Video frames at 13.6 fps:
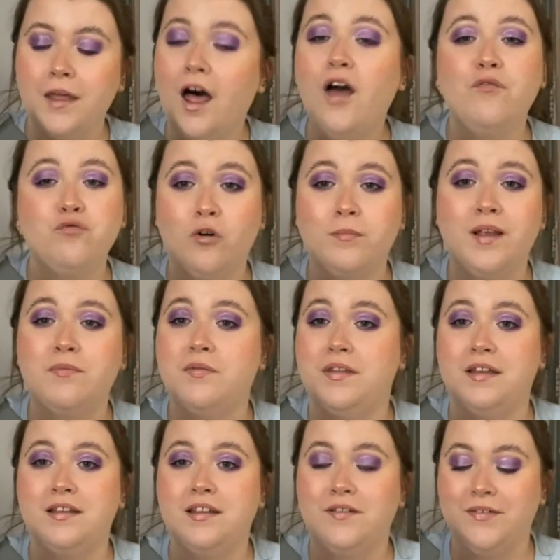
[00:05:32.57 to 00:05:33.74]
I've dropped
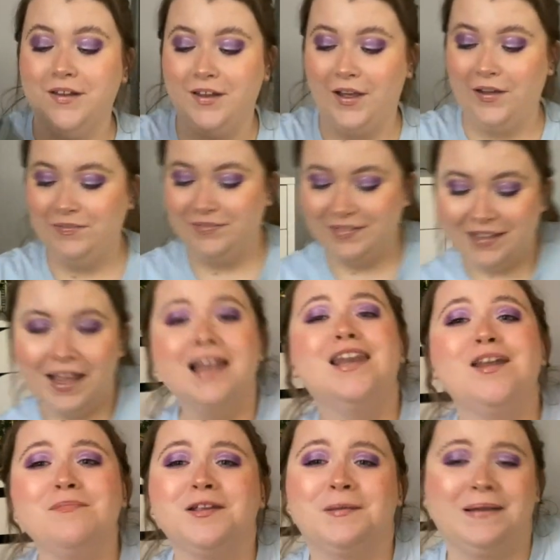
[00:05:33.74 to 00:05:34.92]
everything in this video.
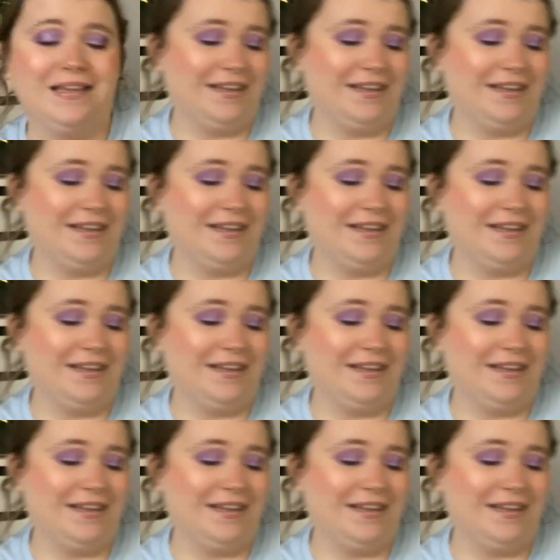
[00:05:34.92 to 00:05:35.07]
Let me pick